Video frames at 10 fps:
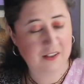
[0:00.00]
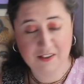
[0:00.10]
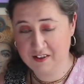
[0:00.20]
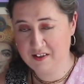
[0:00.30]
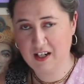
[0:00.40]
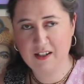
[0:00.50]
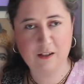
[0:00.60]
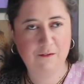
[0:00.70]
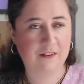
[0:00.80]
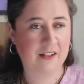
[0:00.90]
Stay
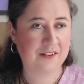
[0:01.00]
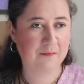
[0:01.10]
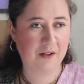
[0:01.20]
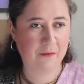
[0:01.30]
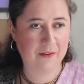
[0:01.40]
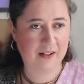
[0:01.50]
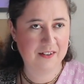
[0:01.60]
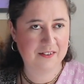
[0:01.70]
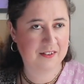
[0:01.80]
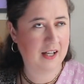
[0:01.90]
here for the next month with
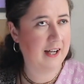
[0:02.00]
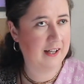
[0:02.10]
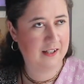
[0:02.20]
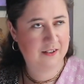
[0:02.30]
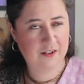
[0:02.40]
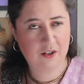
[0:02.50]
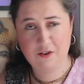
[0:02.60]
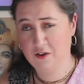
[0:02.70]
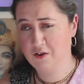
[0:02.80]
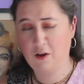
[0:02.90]
us and
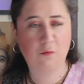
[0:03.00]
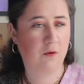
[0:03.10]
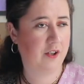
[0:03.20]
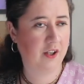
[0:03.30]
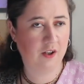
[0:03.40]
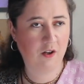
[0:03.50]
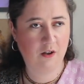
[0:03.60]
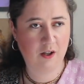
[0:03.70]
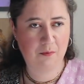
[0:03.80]
start working on a